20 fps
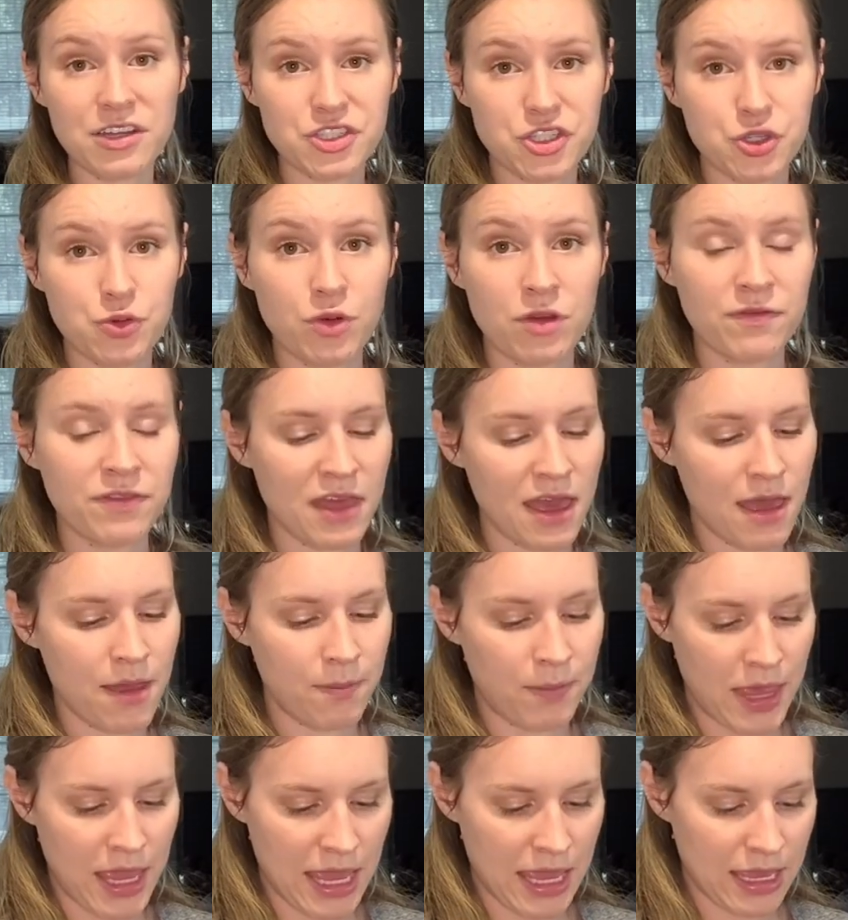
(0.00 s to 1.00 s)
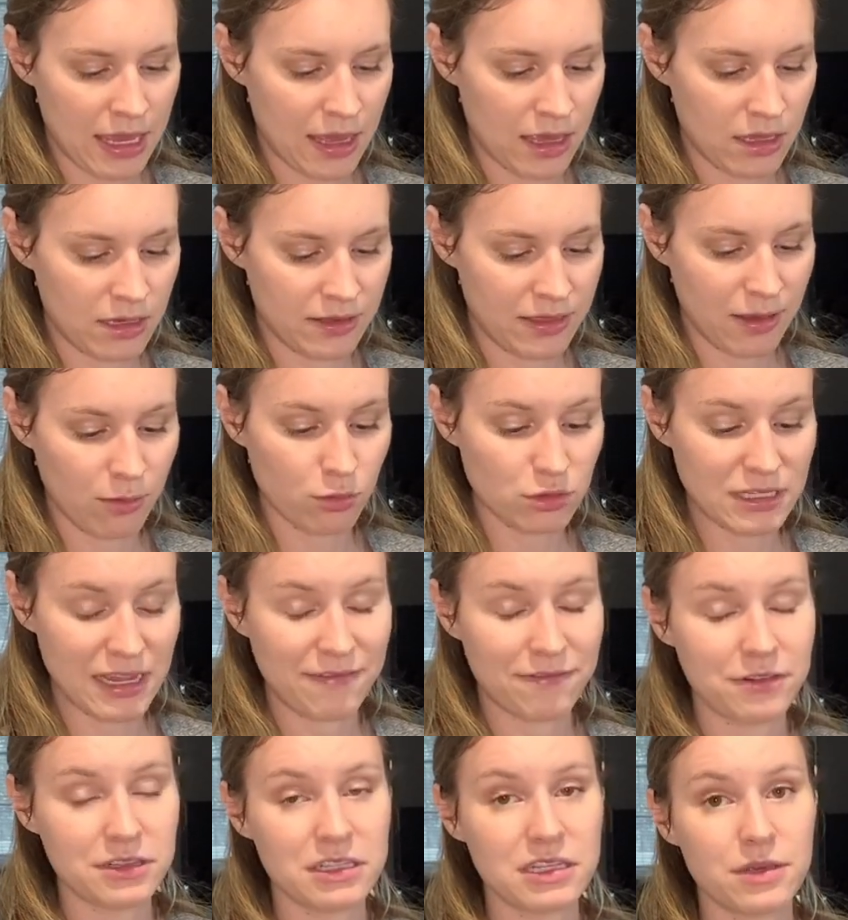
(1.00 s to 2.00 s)
2 of them, and they will
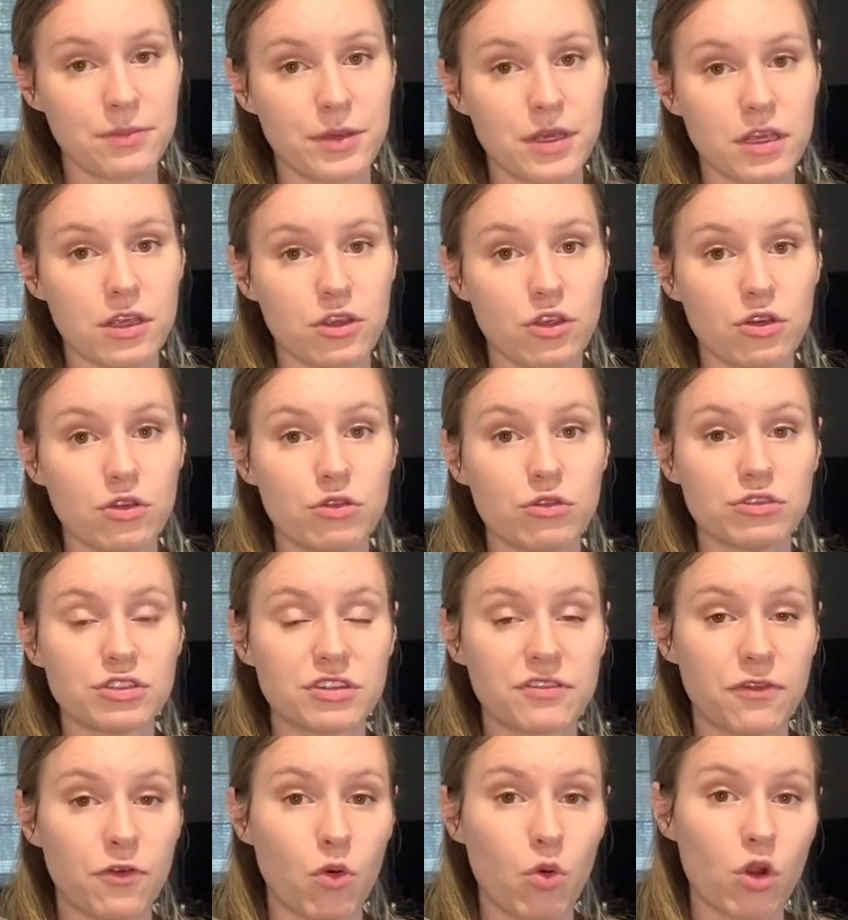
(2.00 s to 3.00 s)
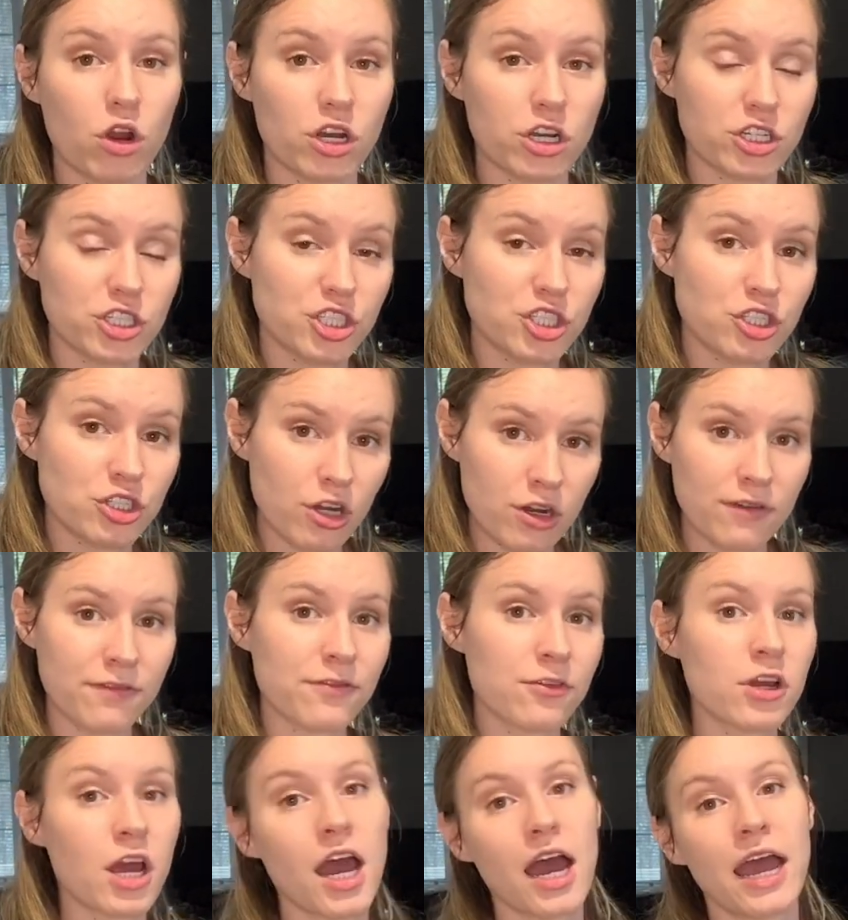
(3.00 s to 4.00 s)
definitely be used for stir
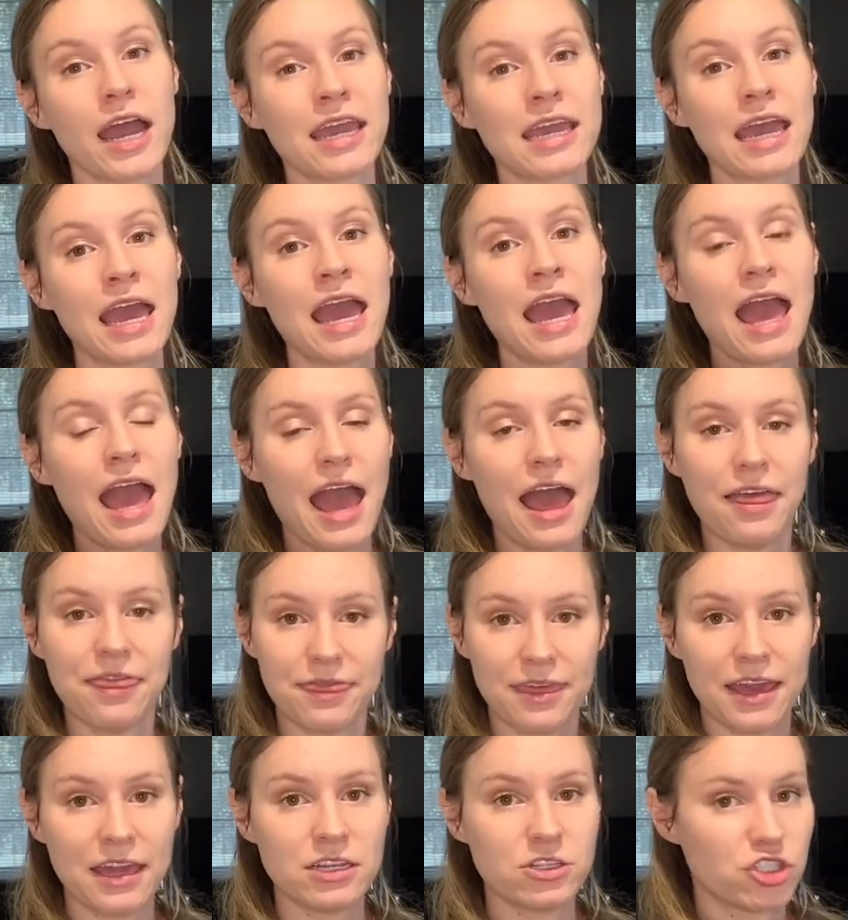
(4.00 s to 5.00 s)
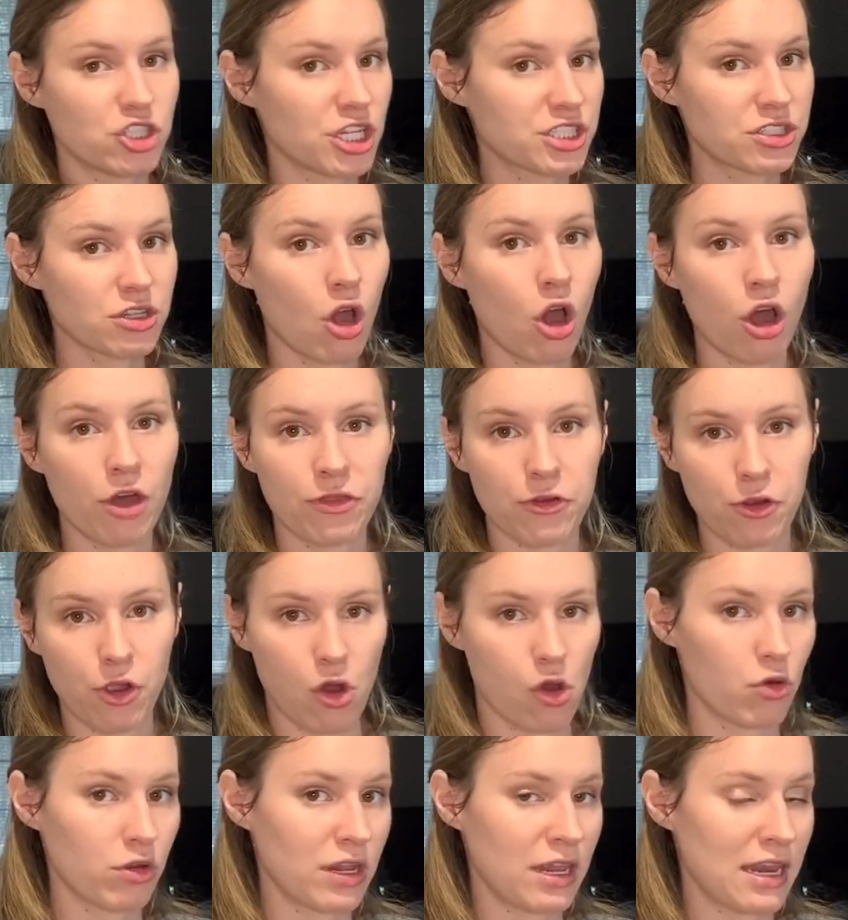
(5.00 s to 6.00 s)
fry and then just on their
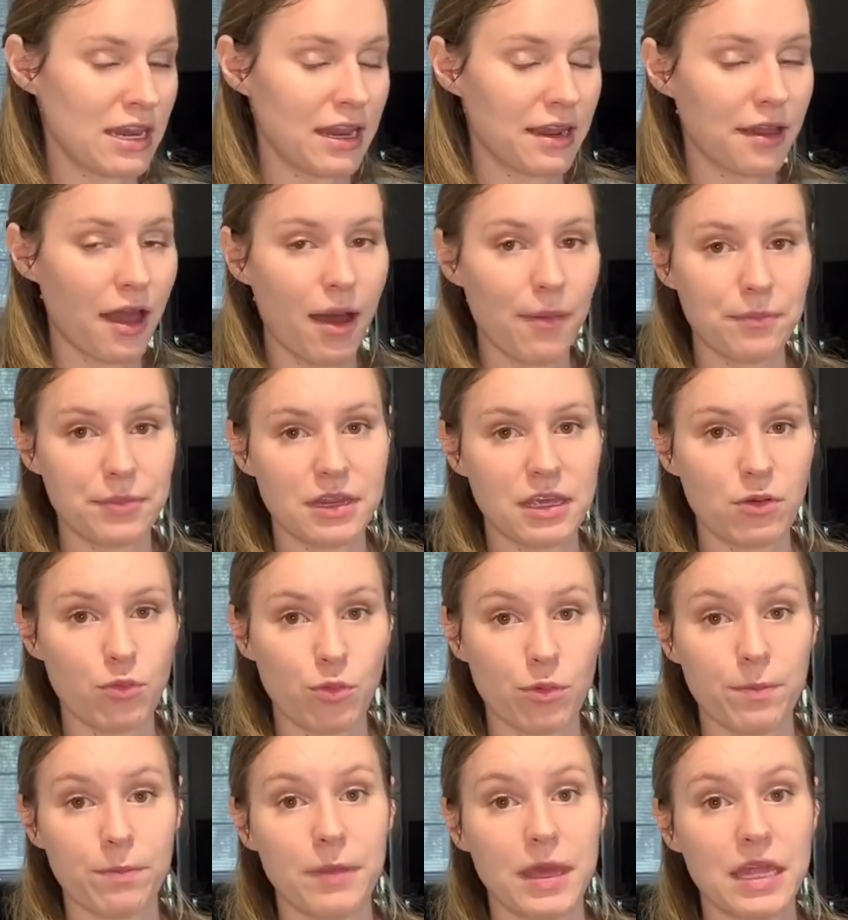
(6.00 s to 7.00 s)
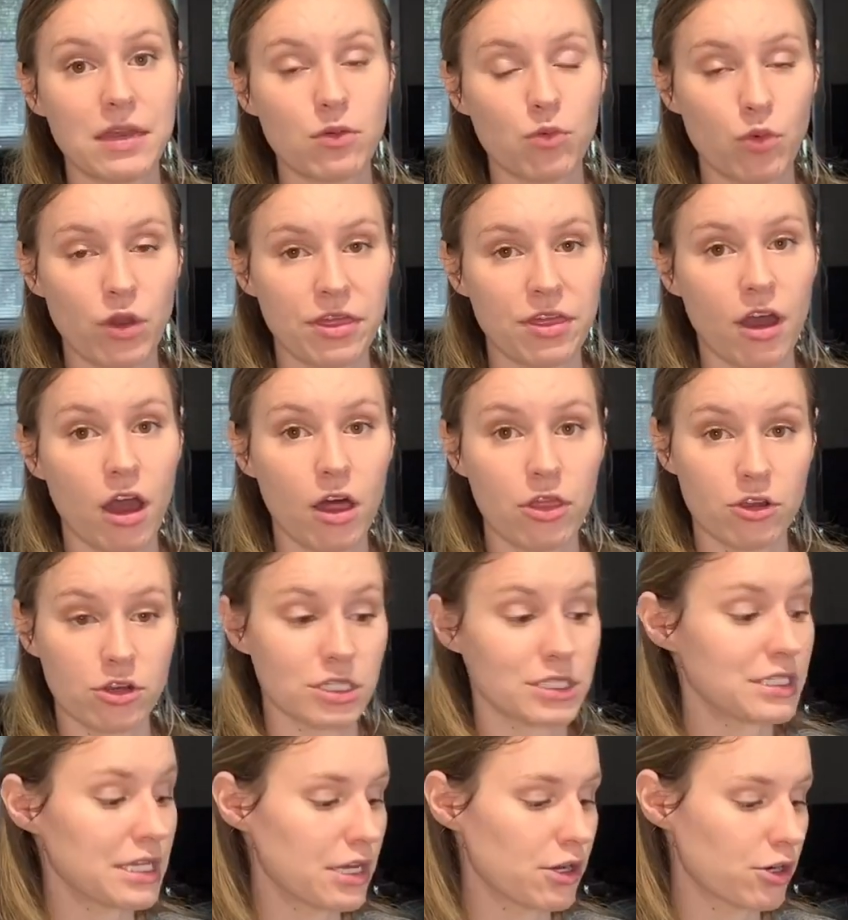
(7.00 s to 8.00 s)
own in accompaniment with other
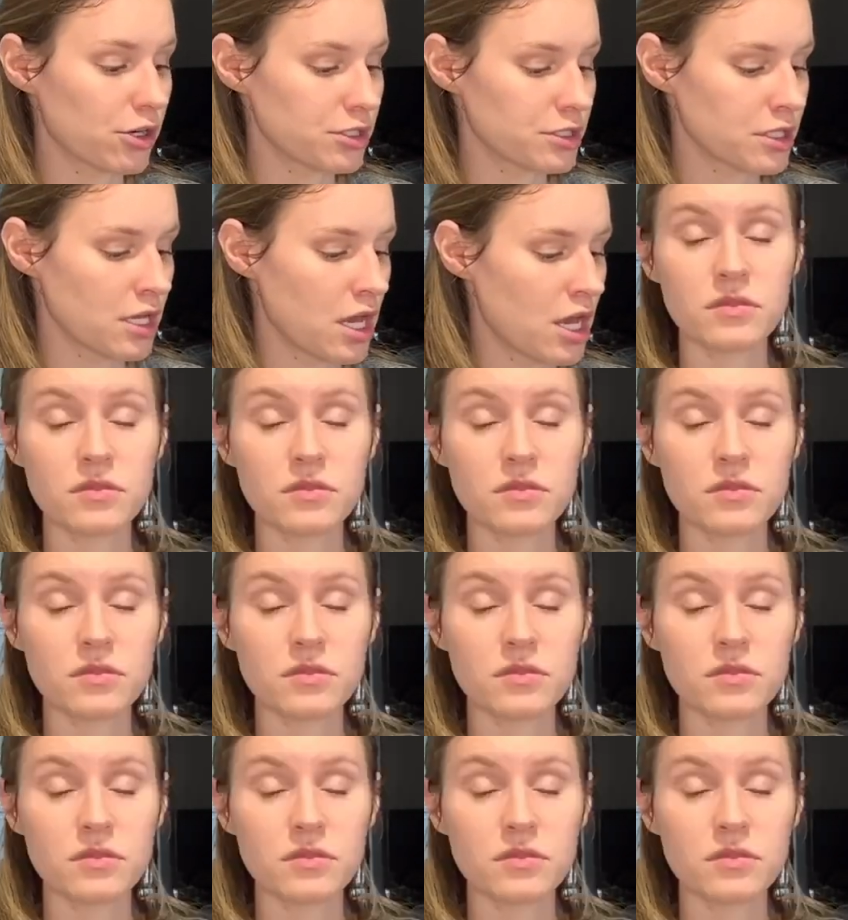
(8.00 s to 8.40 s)
dinners.